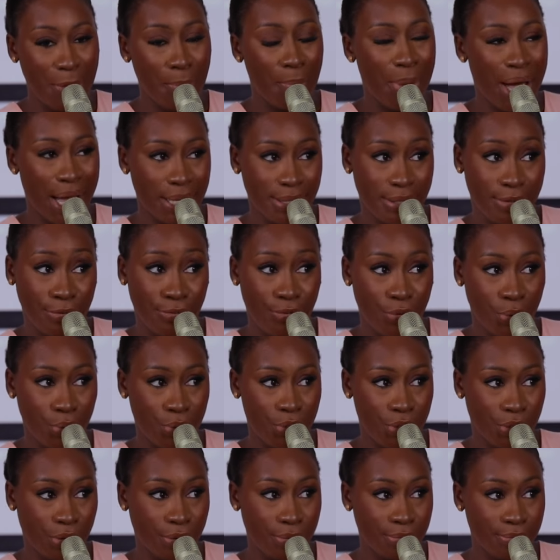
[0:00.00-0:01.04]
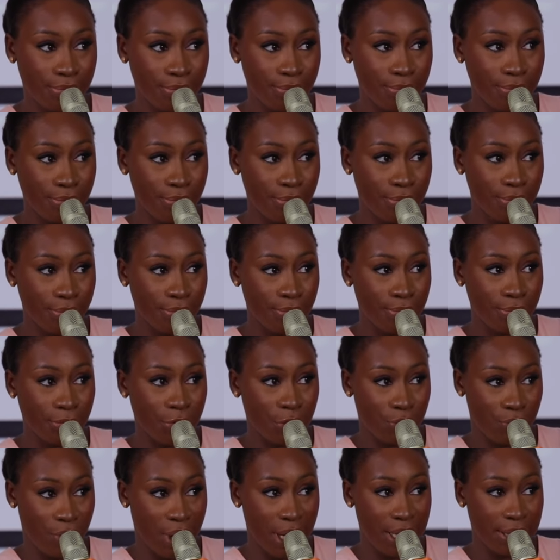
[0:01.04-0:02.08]
impact the future,
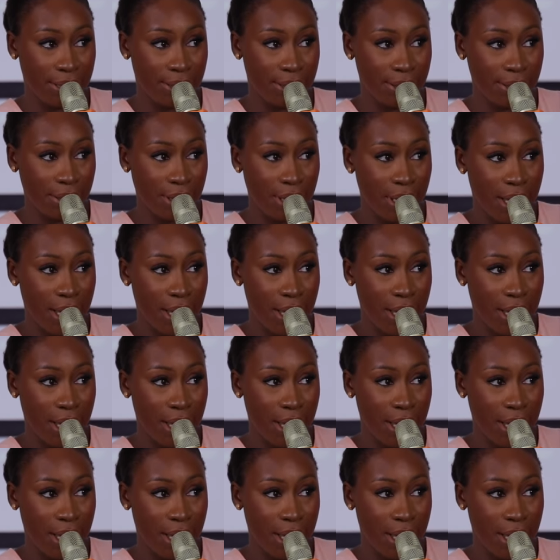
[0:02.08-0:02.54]
right?